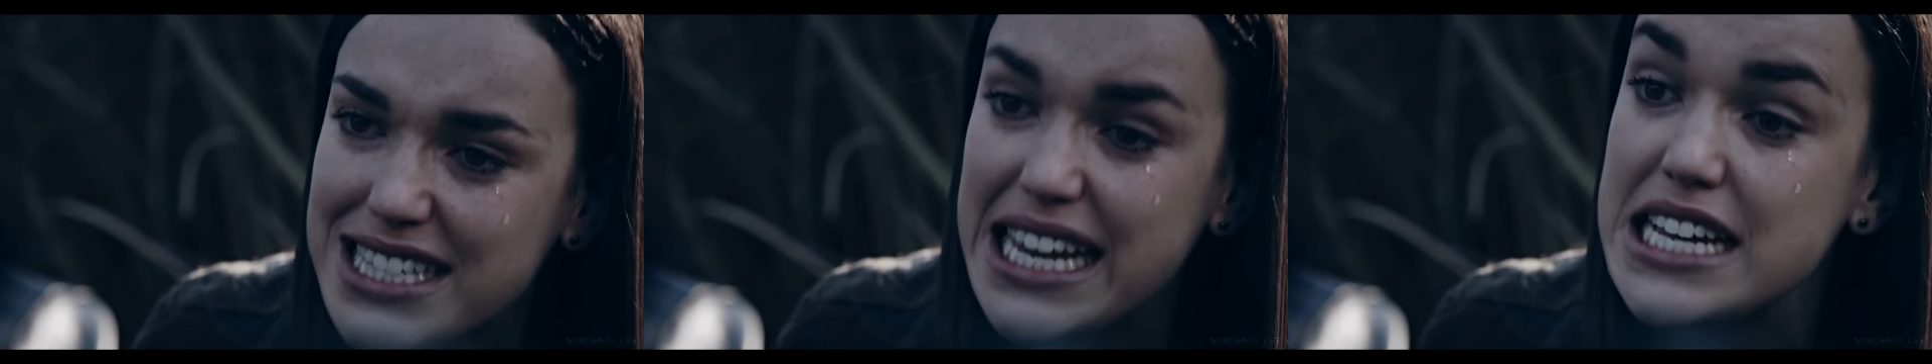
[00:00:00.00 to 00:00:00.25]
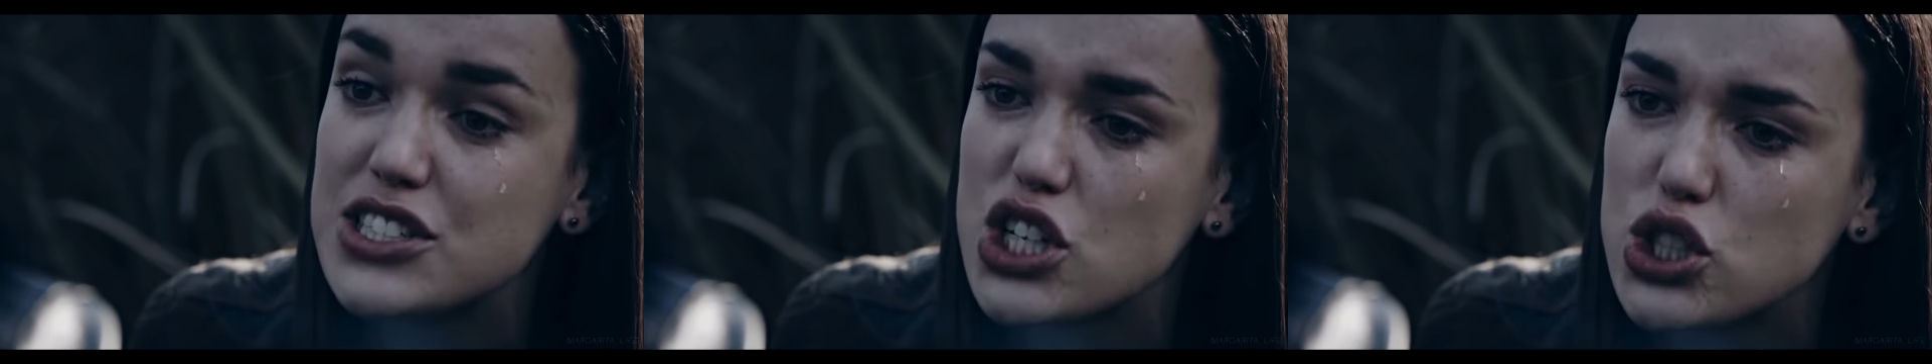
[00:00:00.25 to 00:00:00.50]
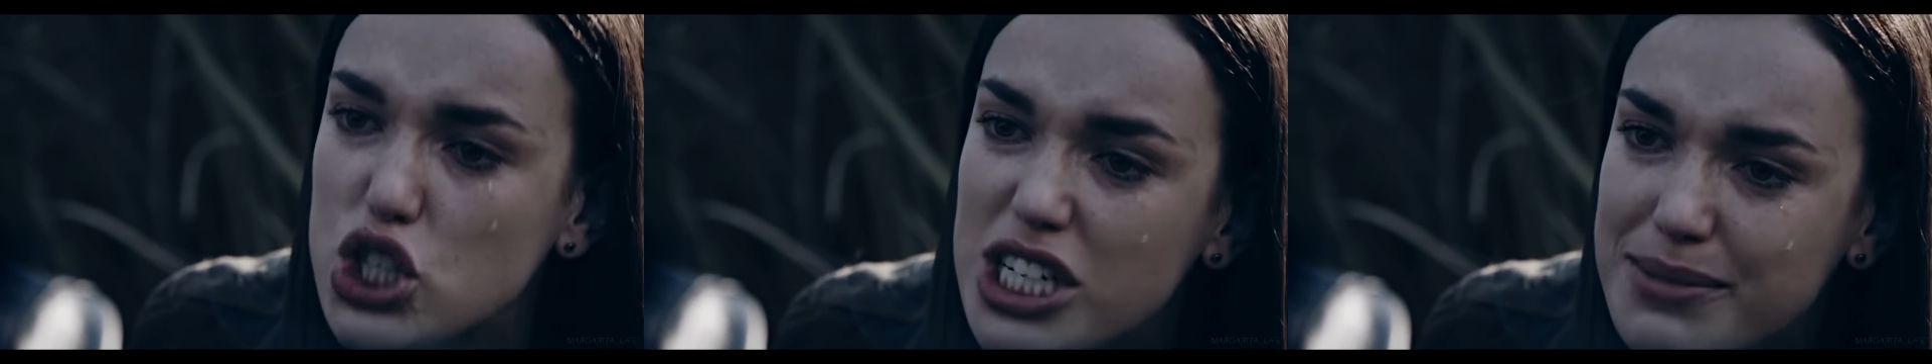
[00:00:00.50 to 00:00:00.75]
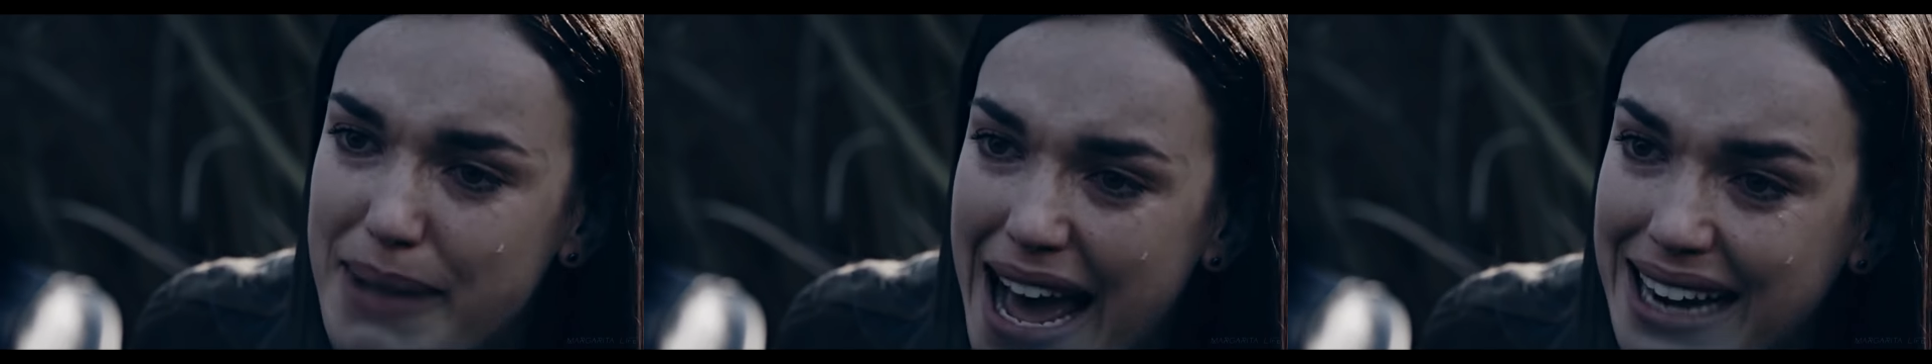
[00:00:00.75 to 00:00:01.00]
He is a good
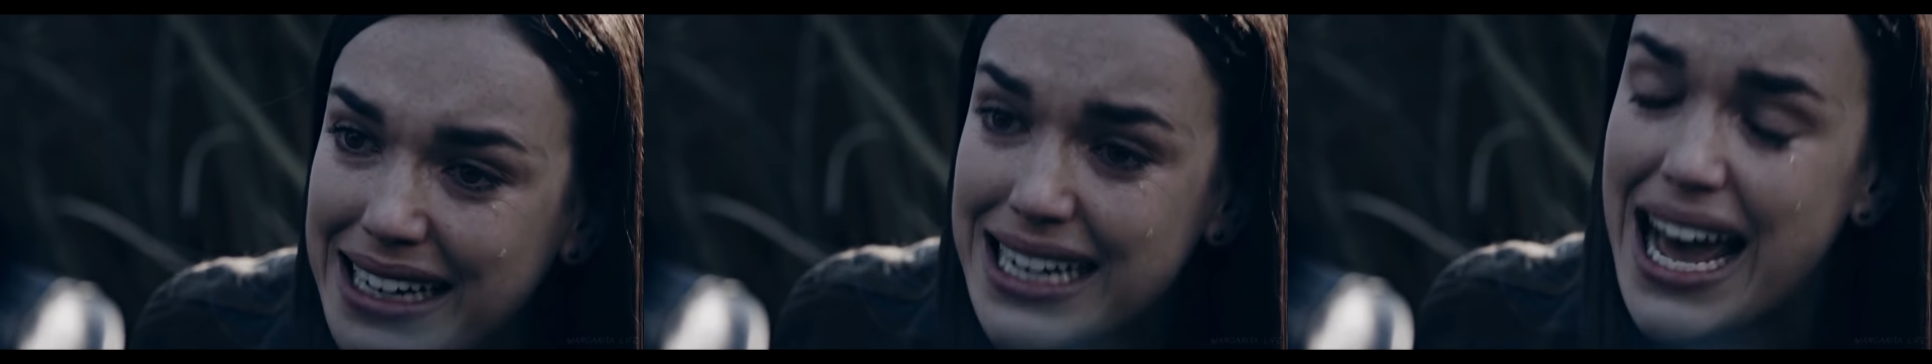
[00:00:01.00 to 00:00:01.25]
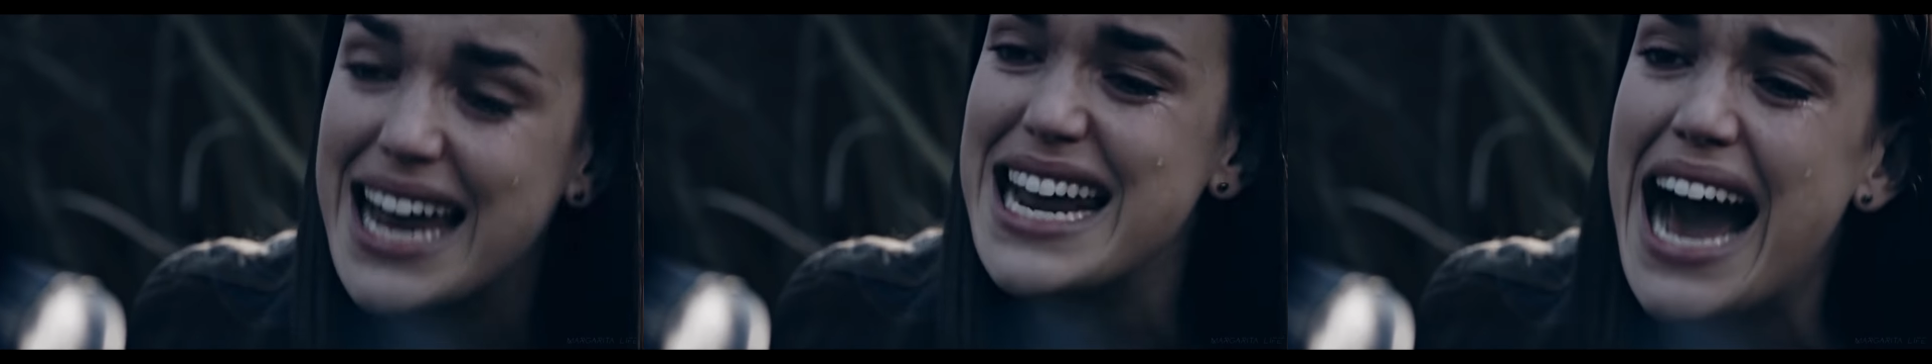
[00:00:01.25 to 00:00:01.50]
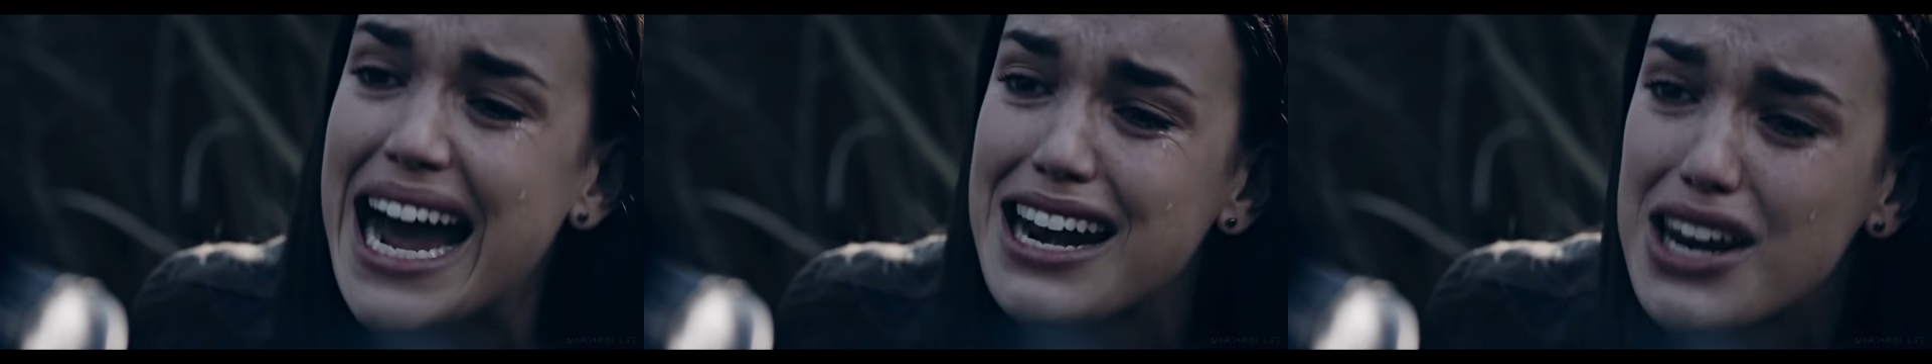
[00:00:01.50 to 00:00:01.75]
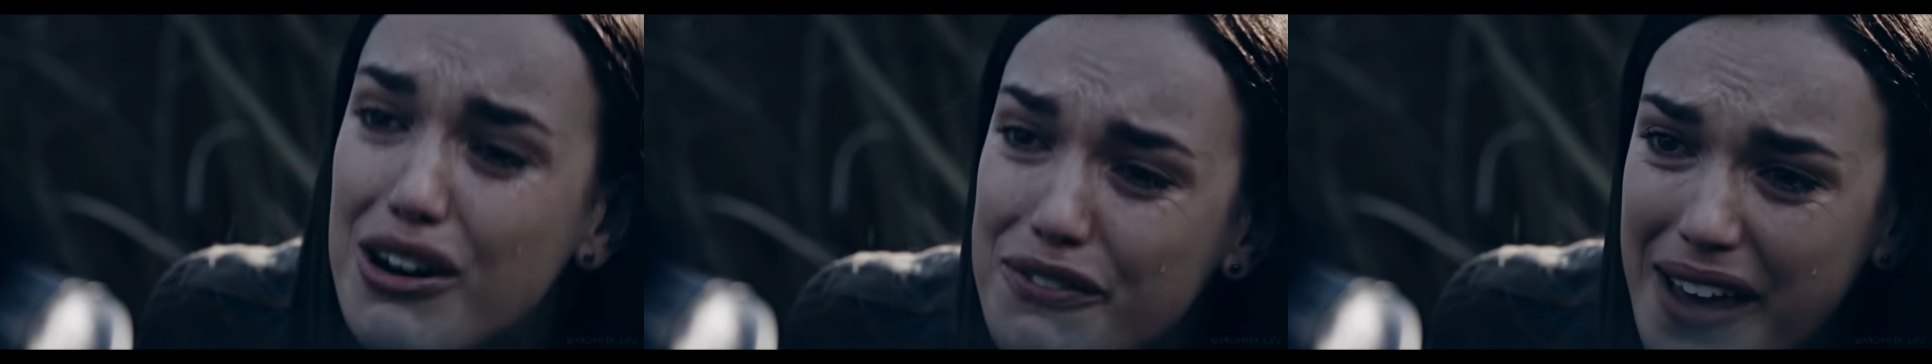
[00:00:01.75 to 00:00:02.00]
man, and I
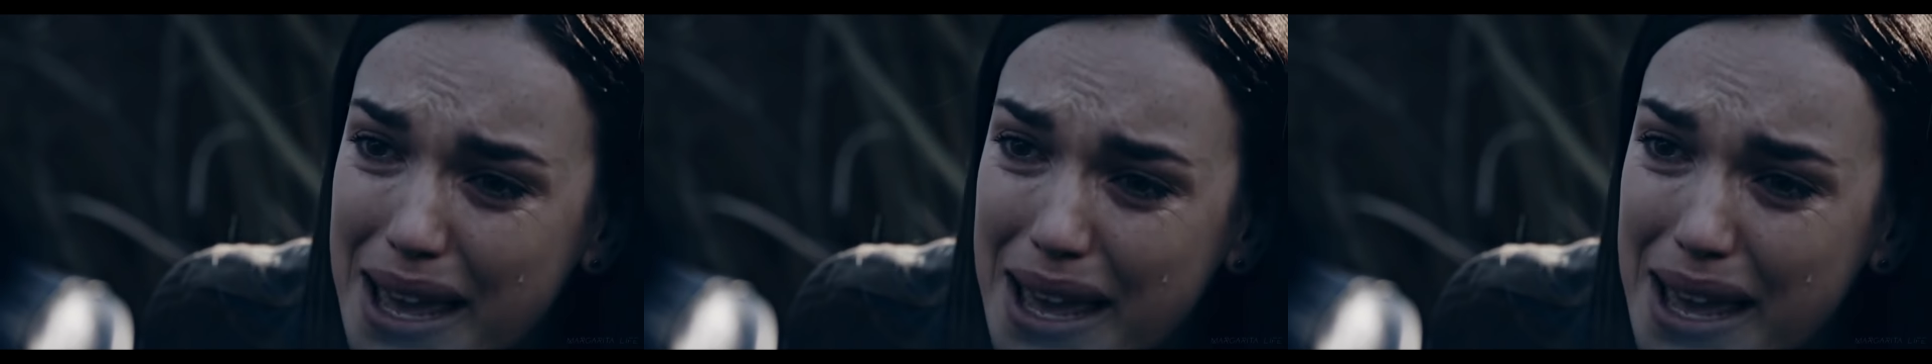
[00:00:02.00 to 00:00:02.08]
love